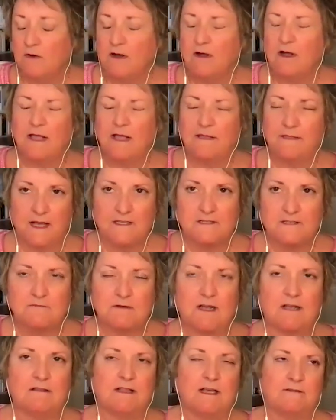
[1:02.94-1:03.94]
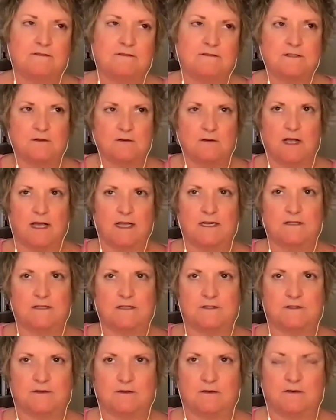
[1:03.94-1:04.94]
Well, and that's why I love soul
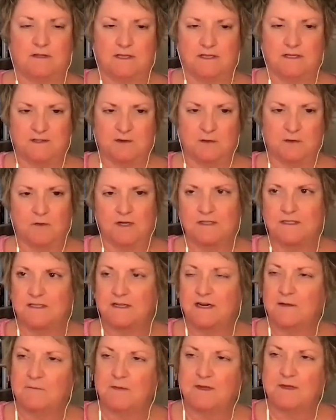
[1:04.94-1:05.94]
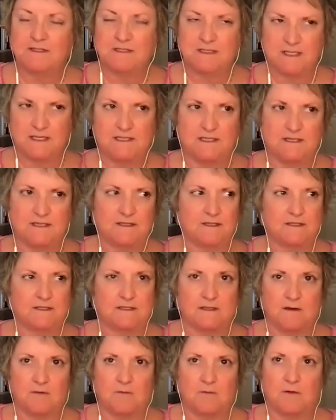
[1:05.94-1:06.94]
guided journaling so much. And I've been teaching
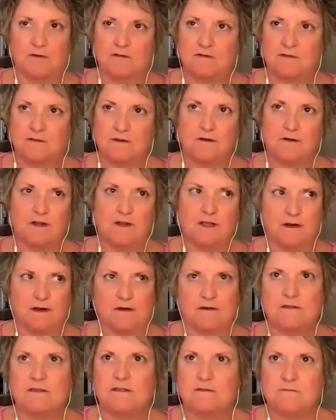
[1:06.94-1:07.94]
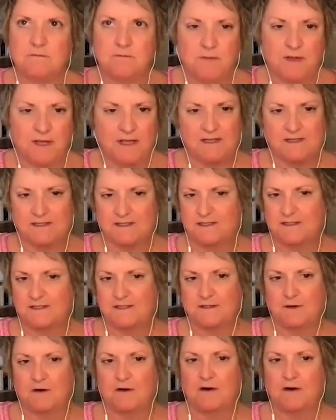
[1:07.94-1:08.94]
this almost 30 years because it
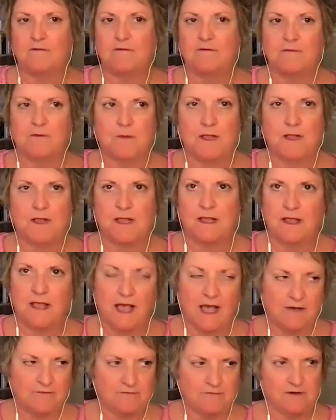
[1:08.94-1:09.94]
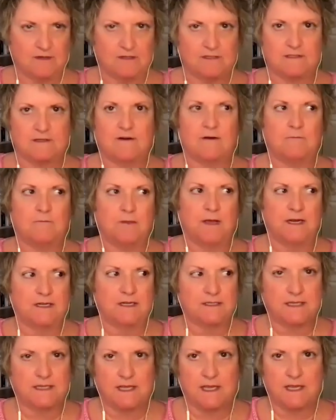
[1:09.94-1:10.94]
started for me after I started
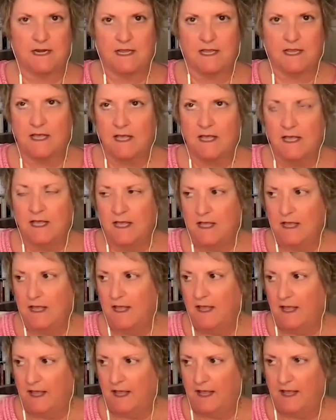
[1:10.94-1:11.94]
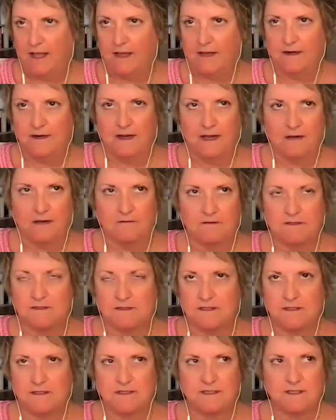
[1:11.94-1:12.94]
meditating. And I
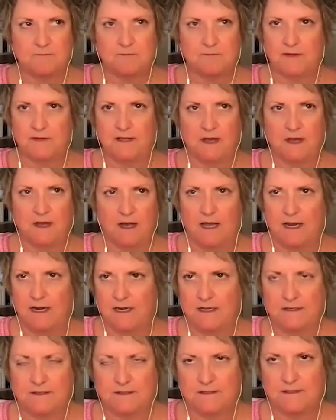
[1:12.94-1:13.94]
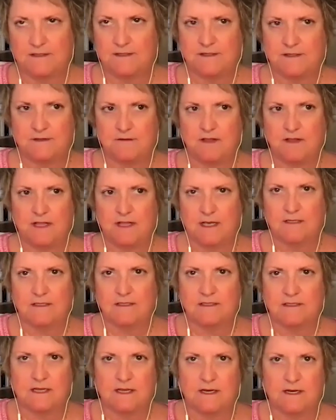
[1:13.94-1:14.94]
was just simply guided to do
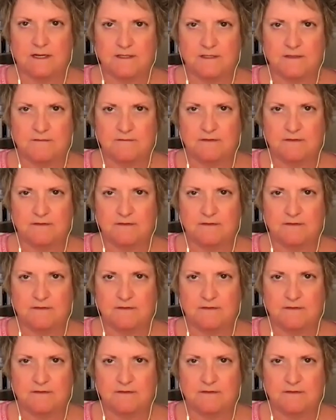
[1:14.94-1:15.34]
this. And